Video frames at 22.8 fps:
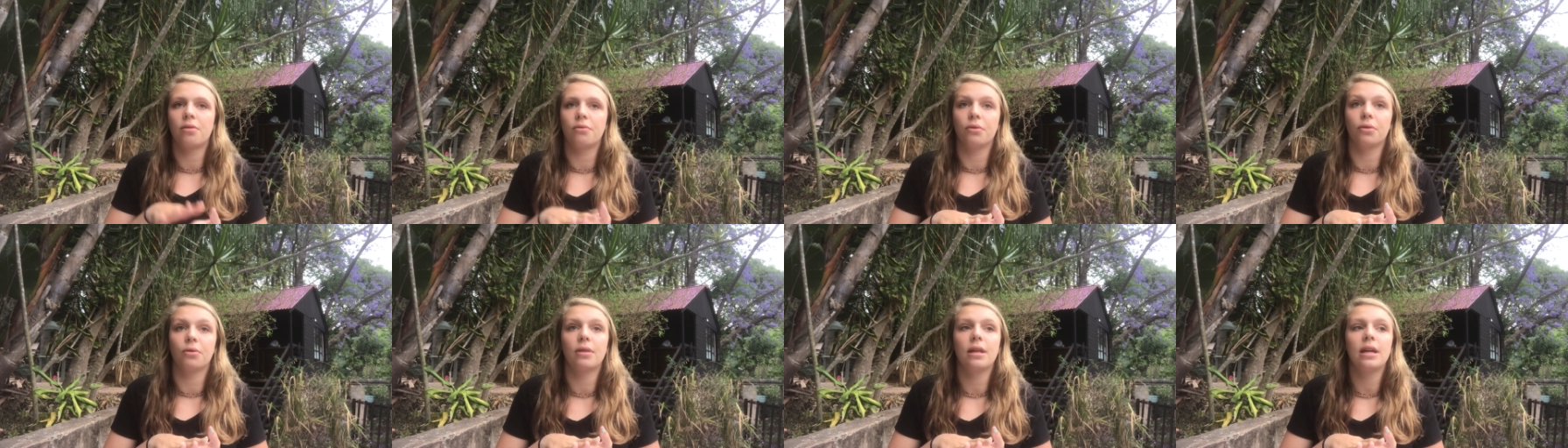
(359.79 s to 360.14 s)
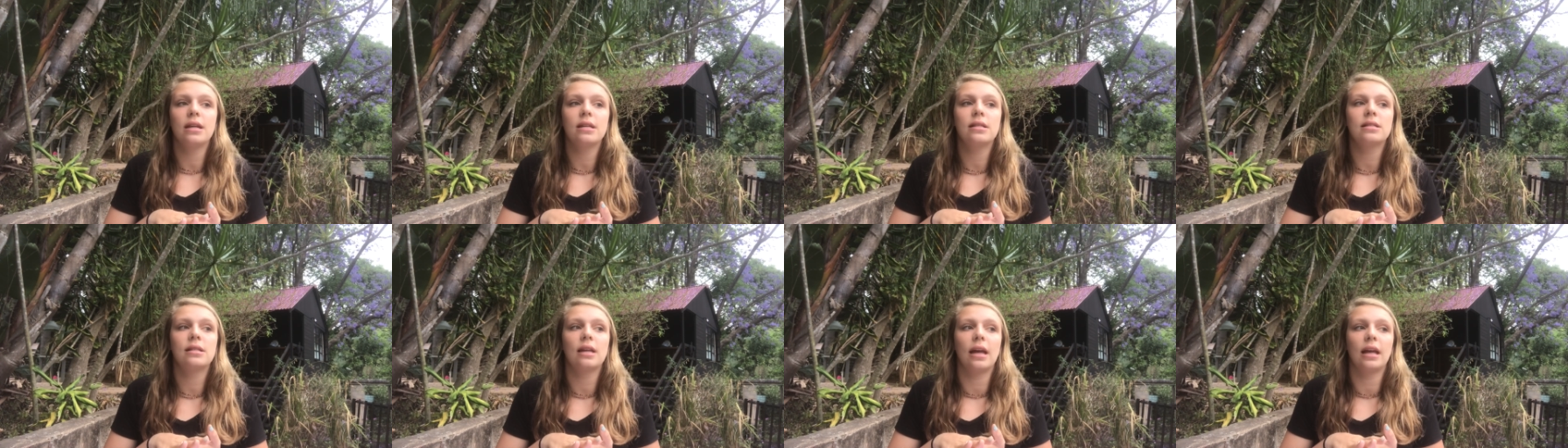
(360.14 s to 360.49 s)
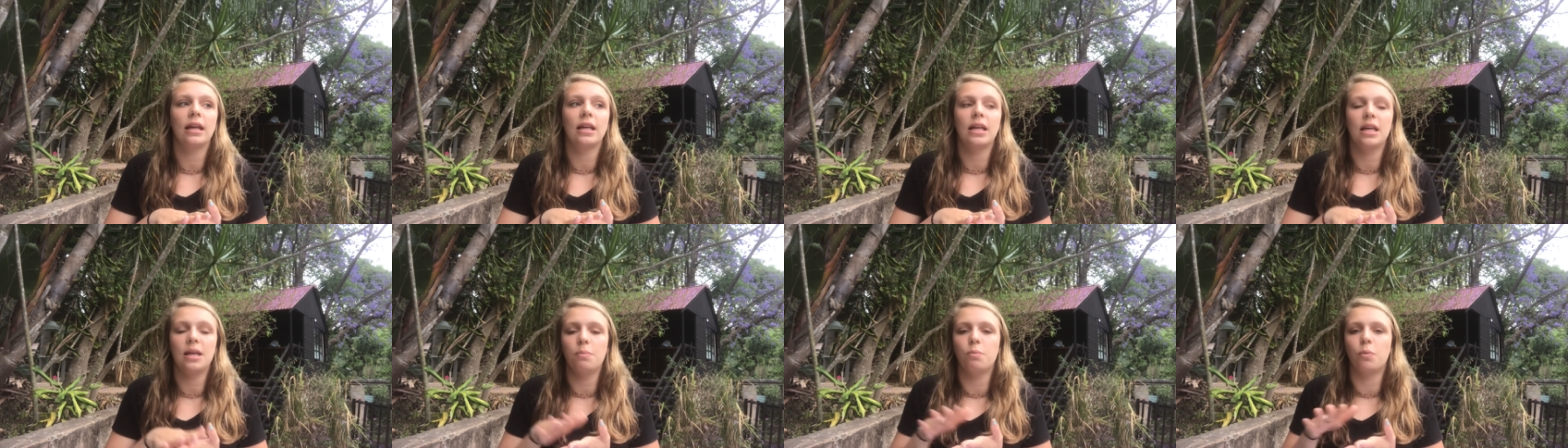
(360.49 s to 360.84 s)
through this
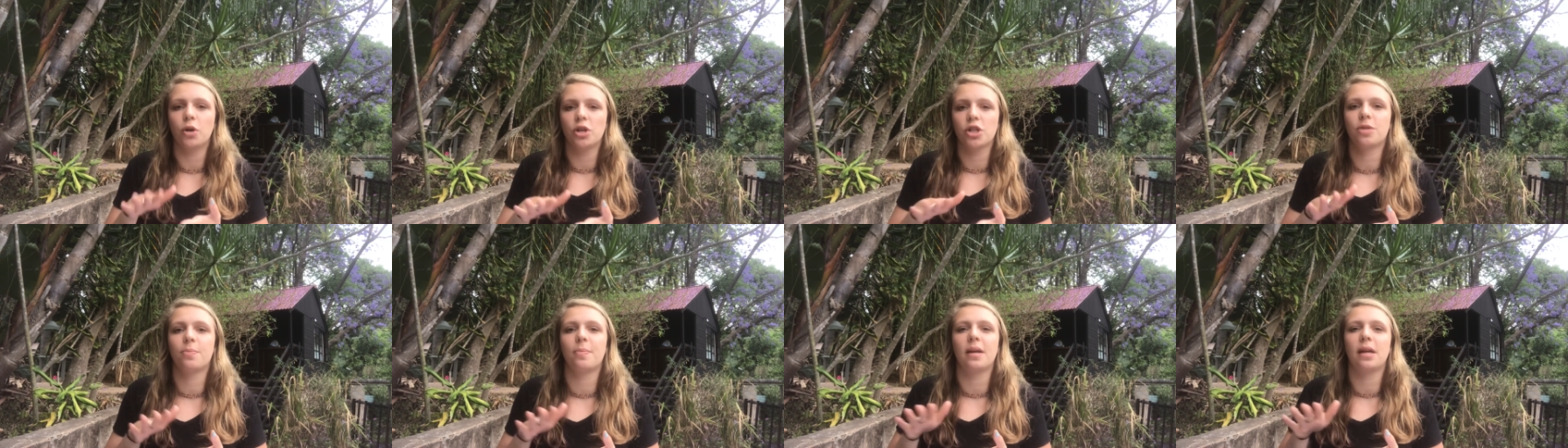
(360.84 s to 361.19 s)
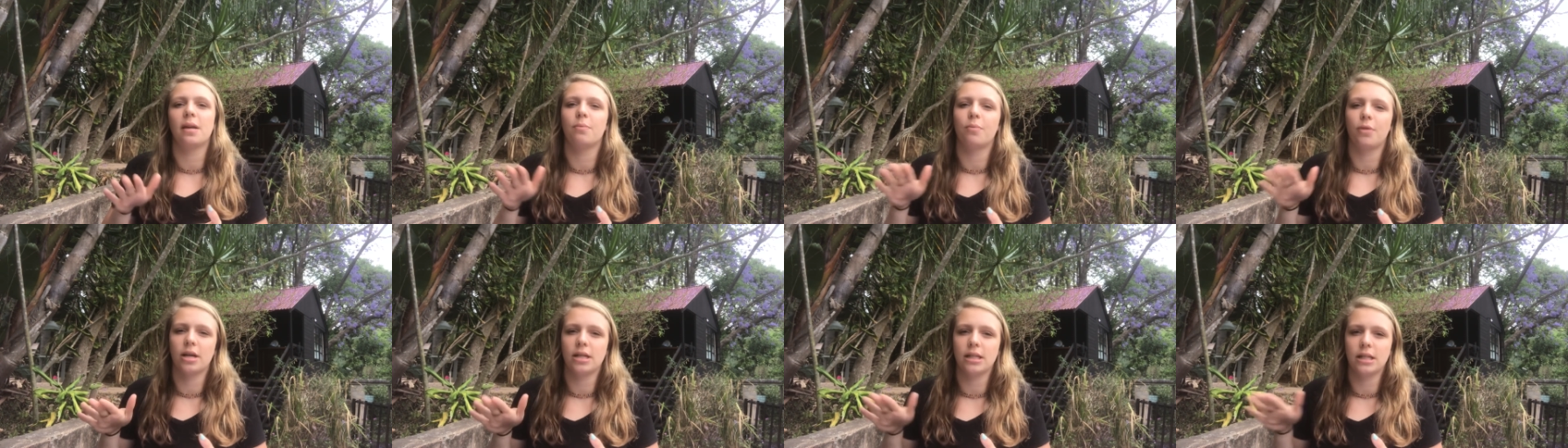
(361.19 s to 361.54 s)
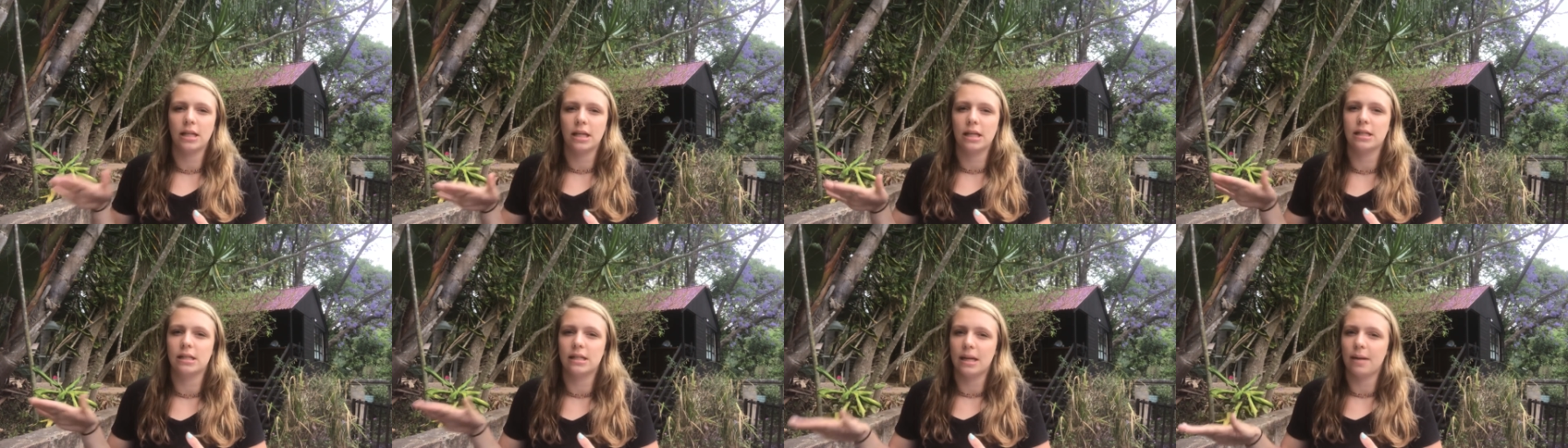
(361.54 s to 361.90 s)
and keep worshiping and
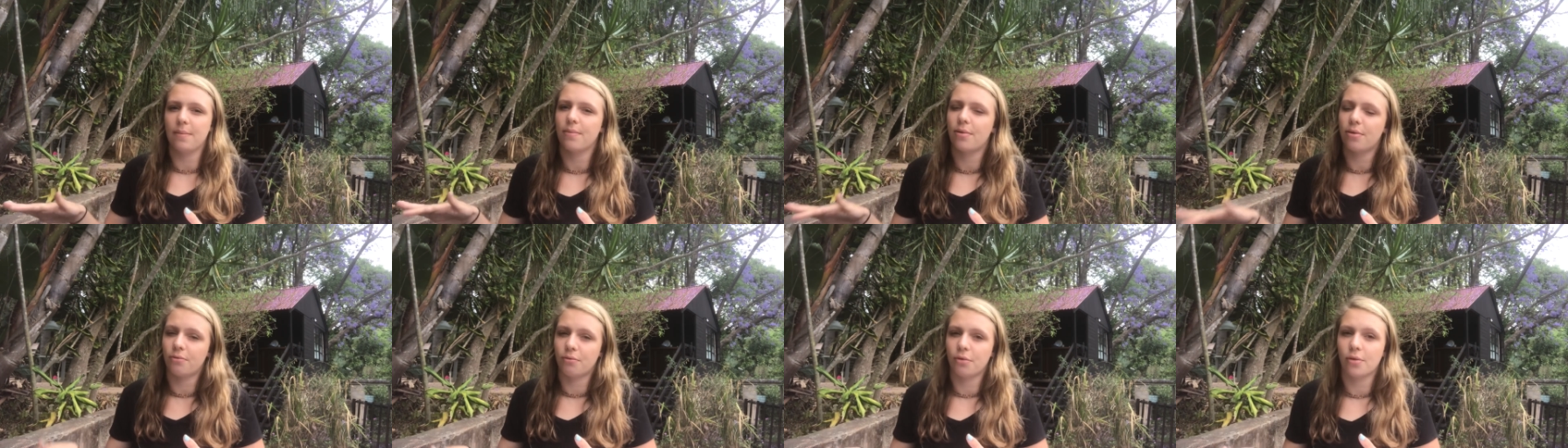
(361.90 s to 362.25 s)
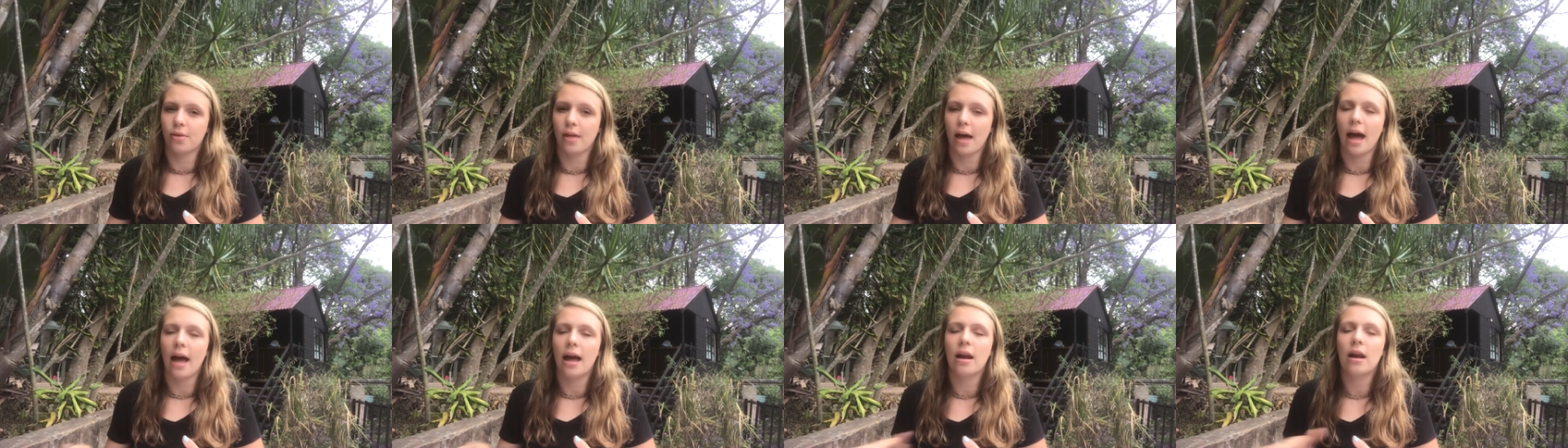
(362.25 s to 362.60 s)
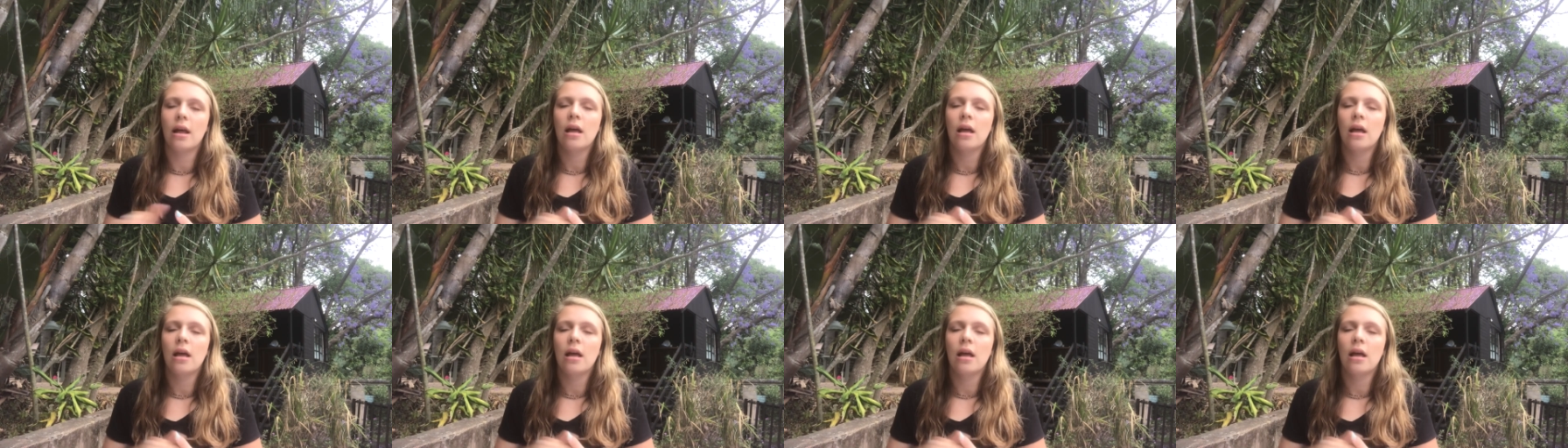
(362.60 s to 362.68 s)
praising his name through that